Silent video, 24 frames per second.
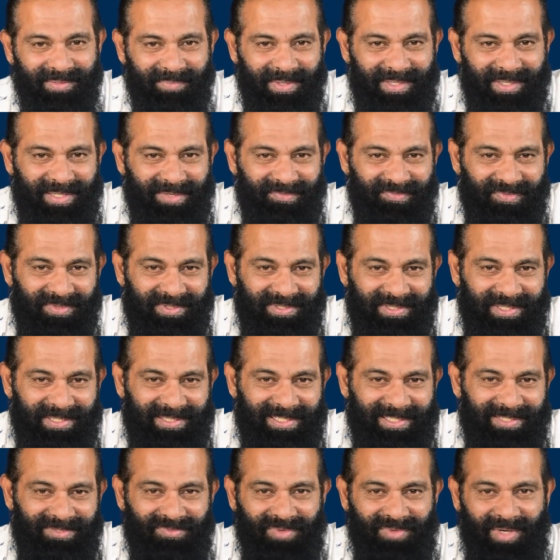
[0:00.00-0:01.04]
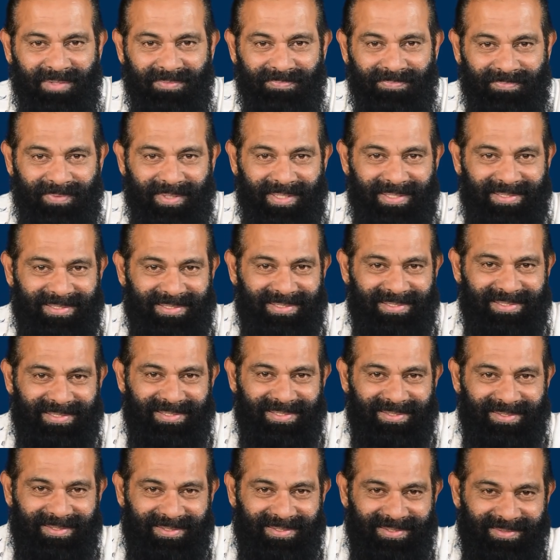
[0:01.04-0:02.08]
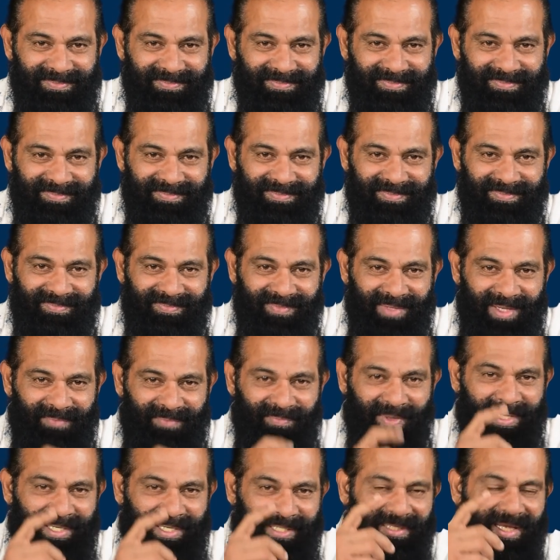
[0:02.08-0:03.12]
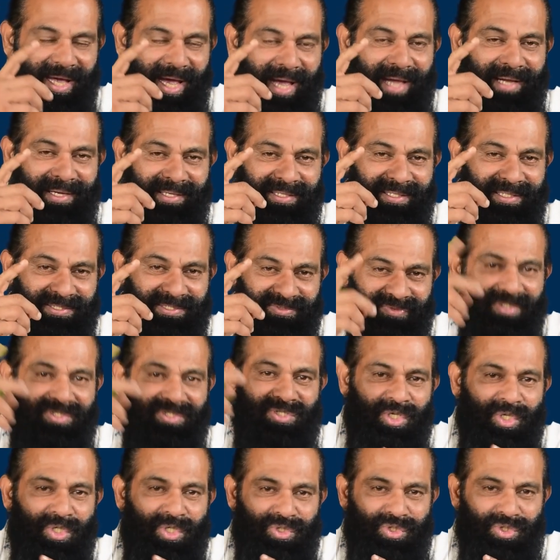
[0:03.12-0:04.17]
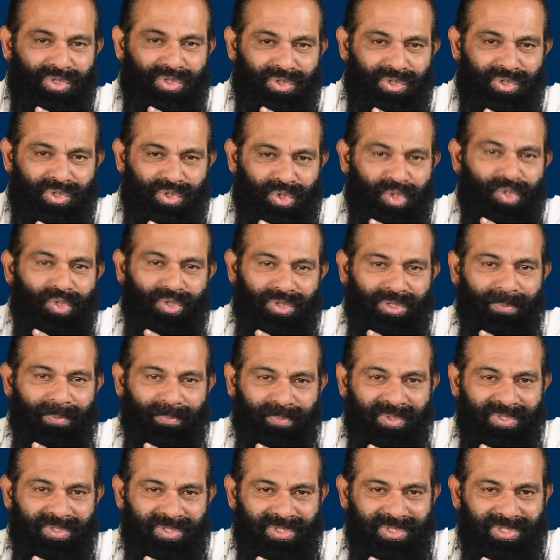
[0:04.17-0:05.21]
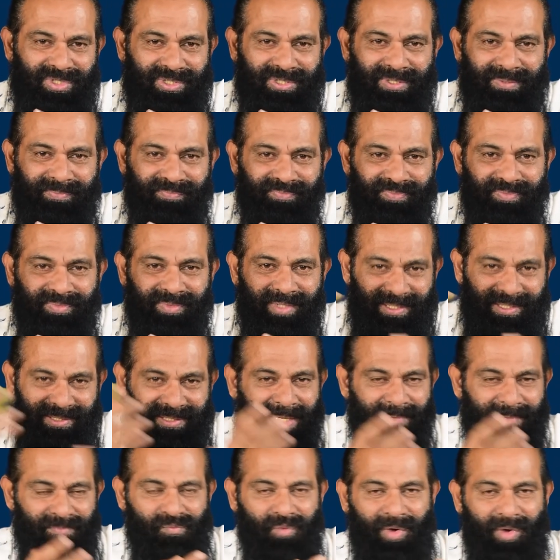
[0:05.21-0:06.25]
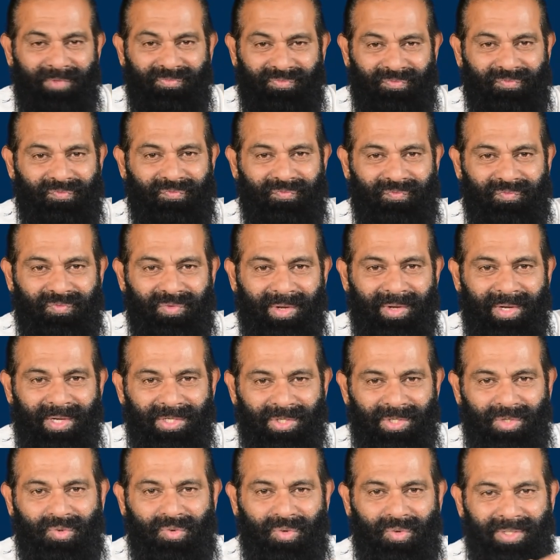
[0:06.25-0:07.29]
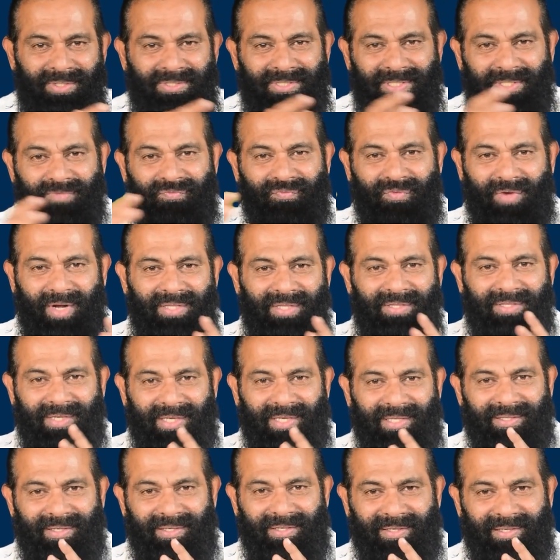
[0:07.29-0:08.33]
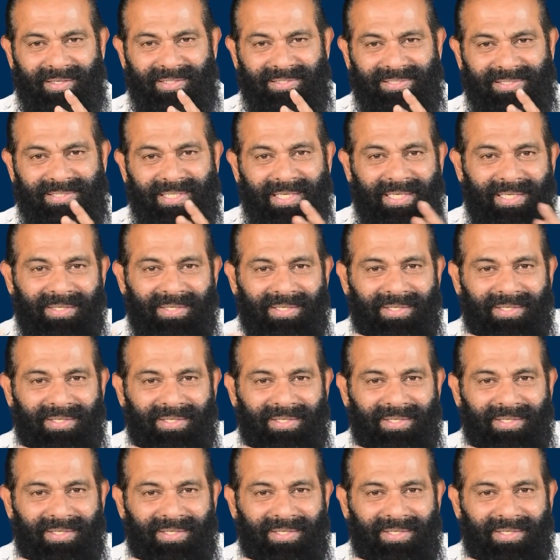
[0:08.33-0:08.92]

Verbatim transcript: But if you sit in one place, bird in hand is worth two in the bush. The same wife, you go and search for other girls.